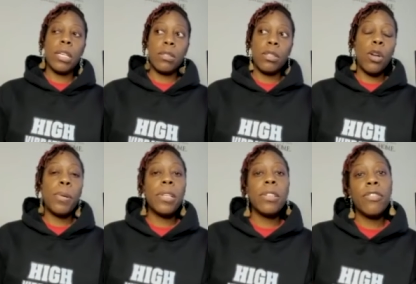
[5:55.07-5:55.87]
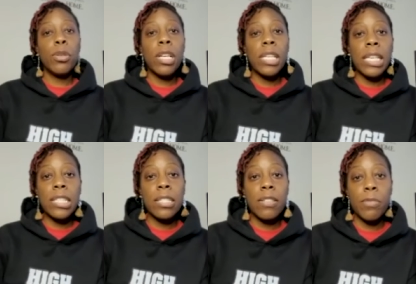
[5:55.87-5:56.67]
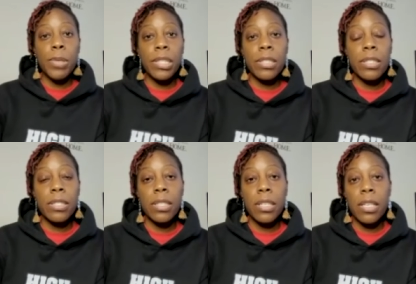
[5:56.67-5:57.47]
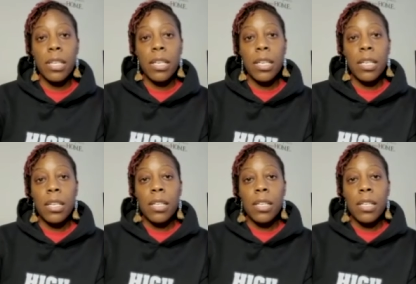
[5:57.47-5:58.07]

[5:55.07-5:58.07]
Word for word: you know, put in a few collections of books. Mm-hmm.